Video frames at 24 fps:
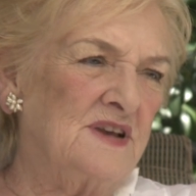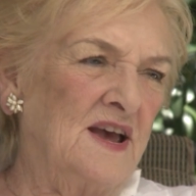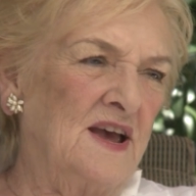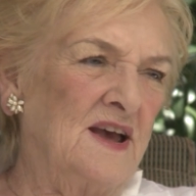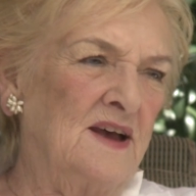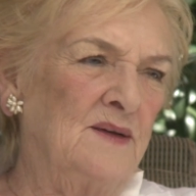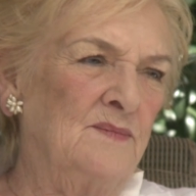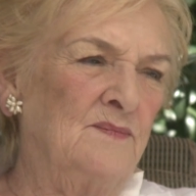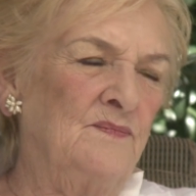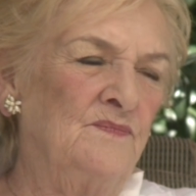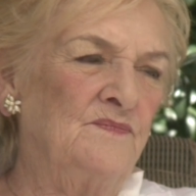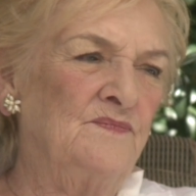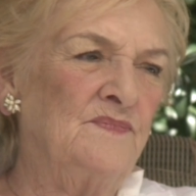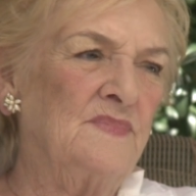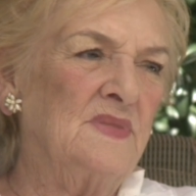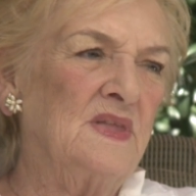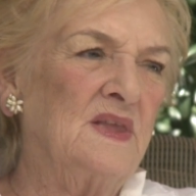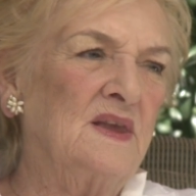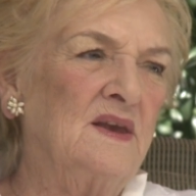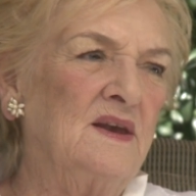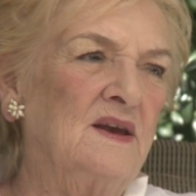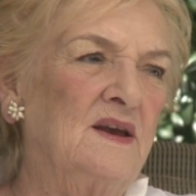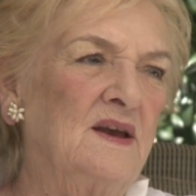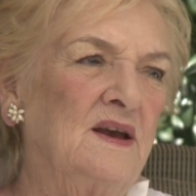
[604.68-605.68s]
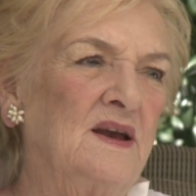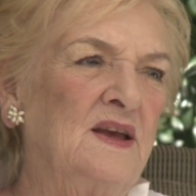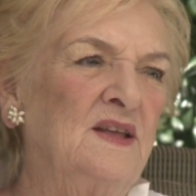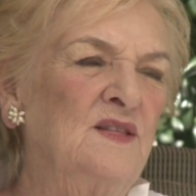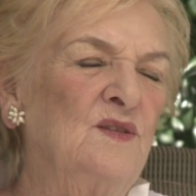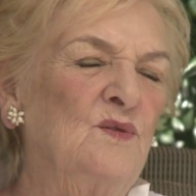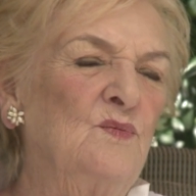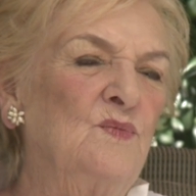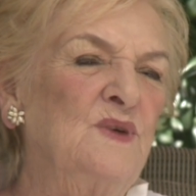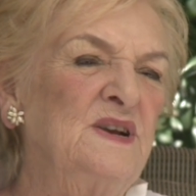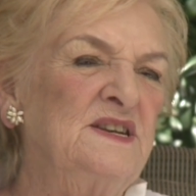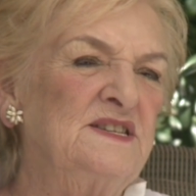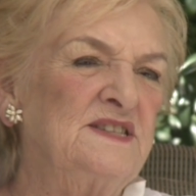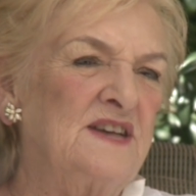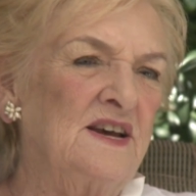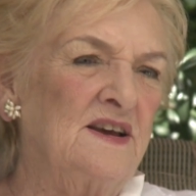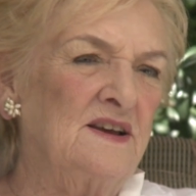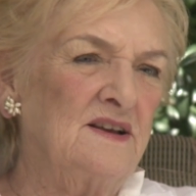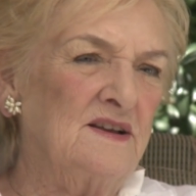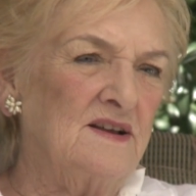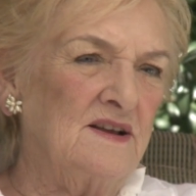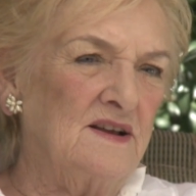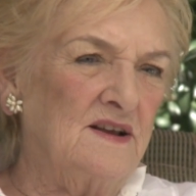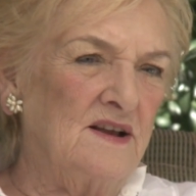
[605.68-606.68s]
in the winter.
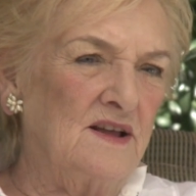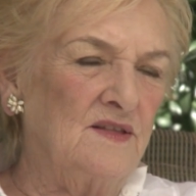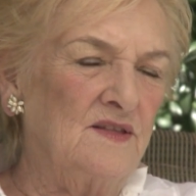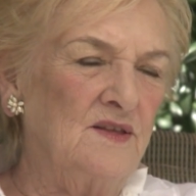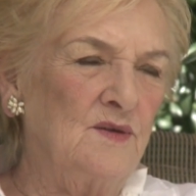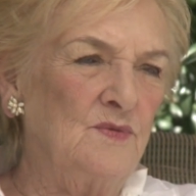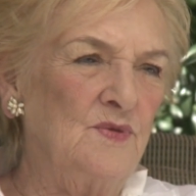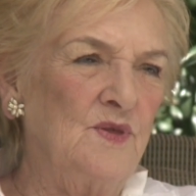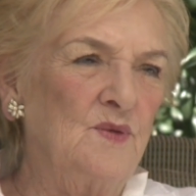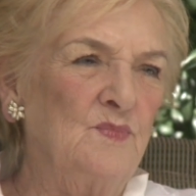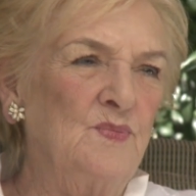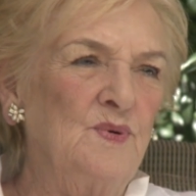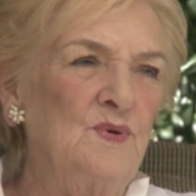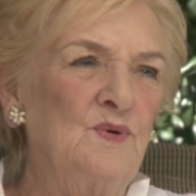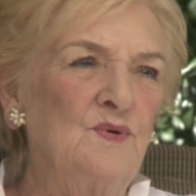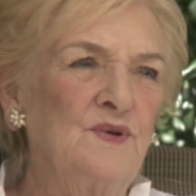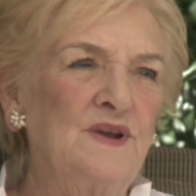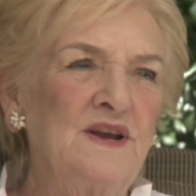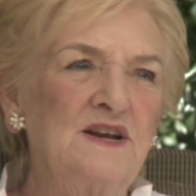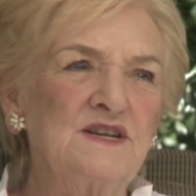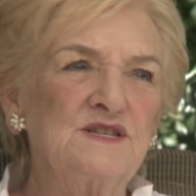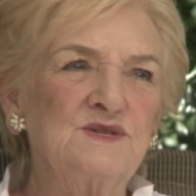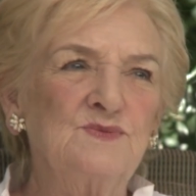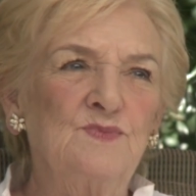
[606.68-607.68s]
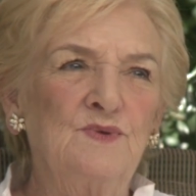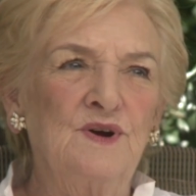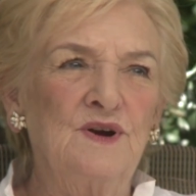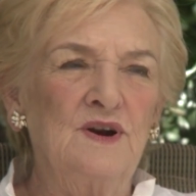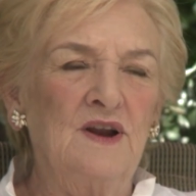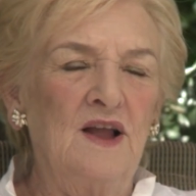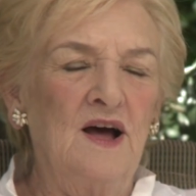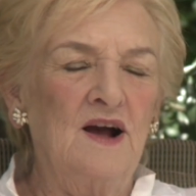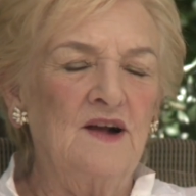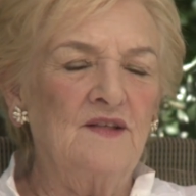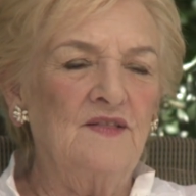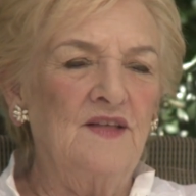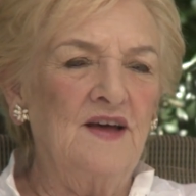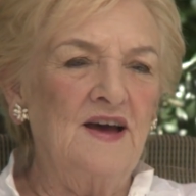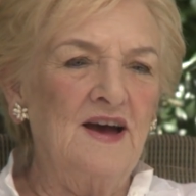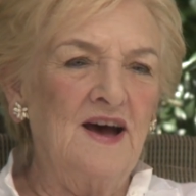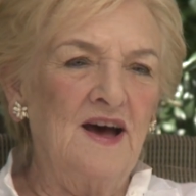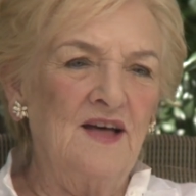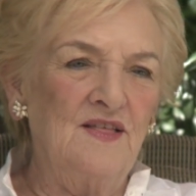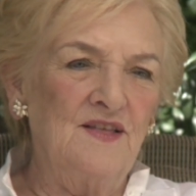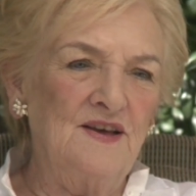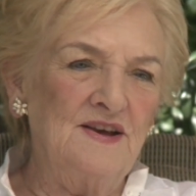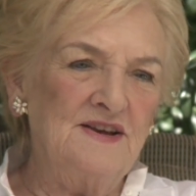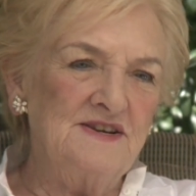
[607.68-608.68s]
The buildings weren't like they
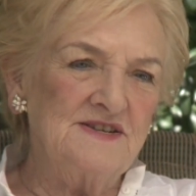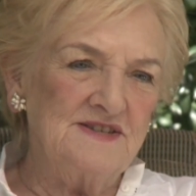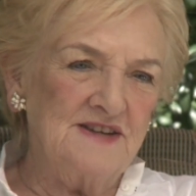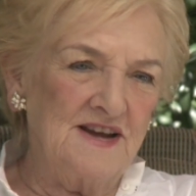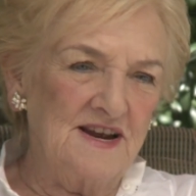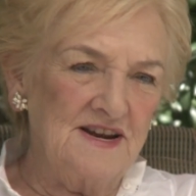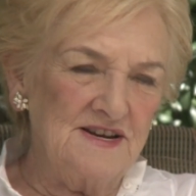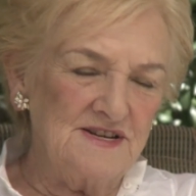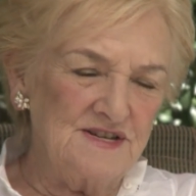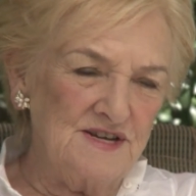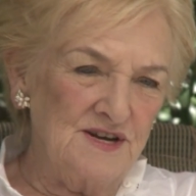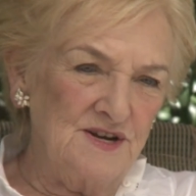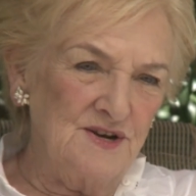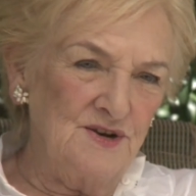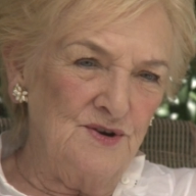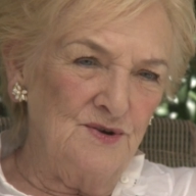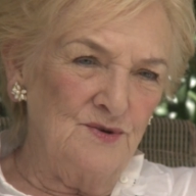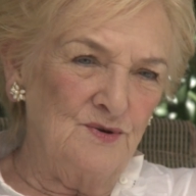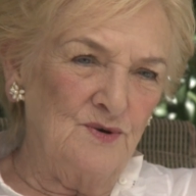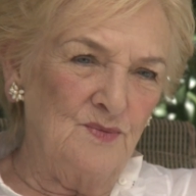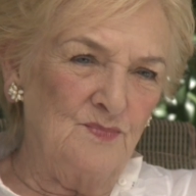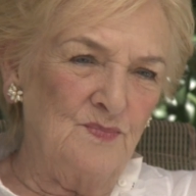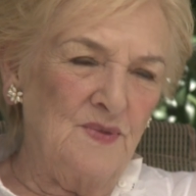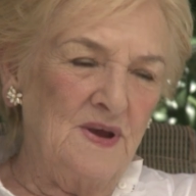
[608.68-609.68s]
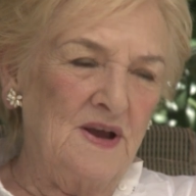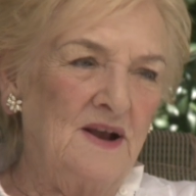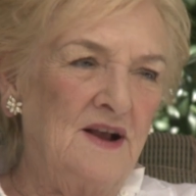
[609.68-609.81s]
are these days in Europe.